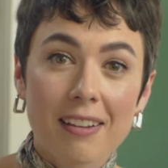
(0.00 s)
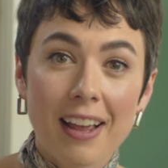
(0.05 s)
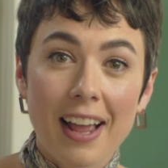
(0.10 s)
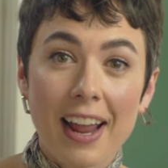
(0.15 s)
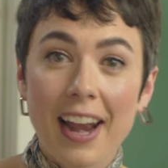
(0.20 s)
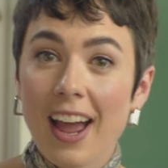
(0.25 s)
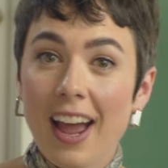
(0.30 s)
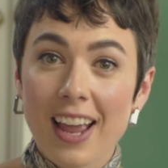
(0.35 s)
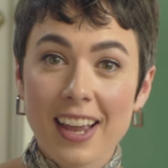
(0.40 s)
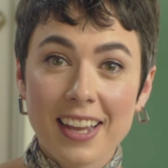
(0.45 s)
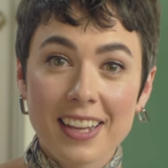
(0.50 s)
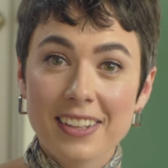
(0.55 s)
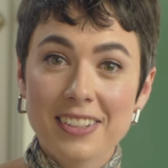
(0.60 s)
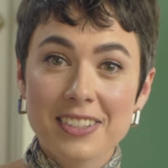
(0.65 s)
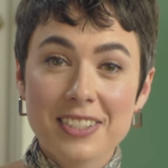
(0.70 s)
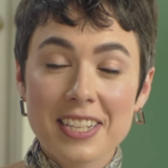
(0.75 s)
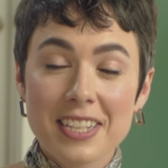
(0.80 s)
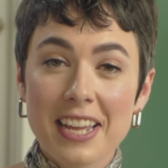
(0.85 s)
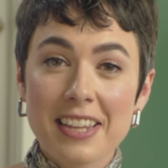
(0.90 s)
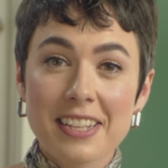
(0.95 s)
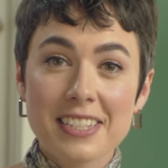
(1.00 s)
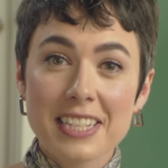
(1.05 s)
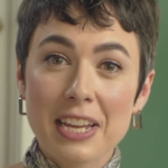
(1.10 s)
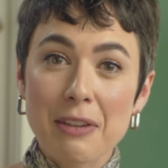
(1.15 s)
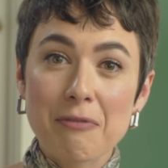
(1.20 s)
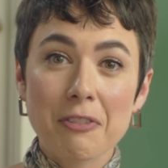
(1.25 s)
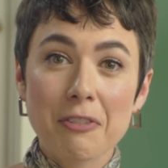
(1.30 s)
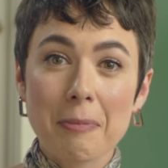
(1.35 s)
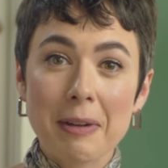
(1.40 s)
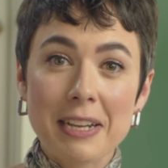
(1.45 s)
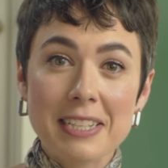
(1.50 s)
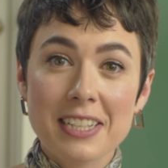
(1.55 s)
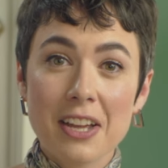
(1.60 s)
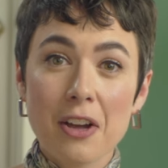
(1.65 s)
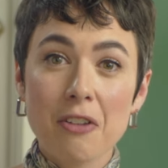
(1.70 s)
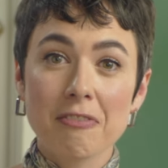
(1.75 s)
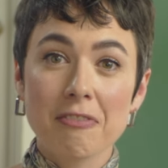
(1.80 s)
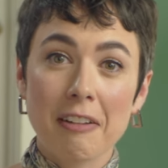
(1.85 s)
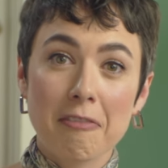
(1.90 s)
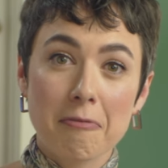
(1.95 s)
And I can say the same for
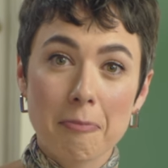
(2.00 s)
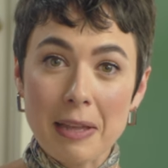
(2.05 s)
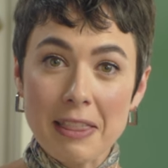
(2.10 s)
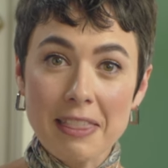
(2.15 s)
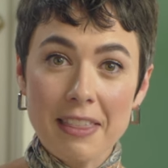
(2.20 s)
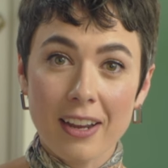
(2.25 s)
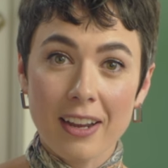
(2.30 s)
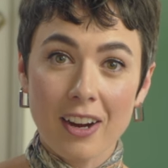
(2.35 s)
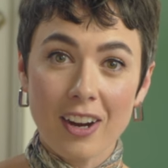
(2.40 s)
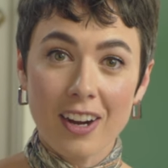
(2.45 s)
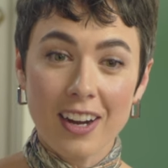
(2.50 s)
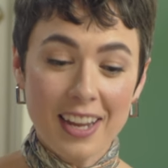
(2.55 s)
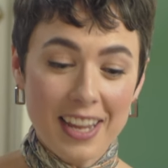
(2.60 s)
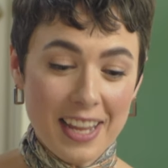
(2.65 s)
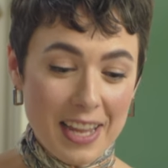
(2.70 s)
myself, I've been there.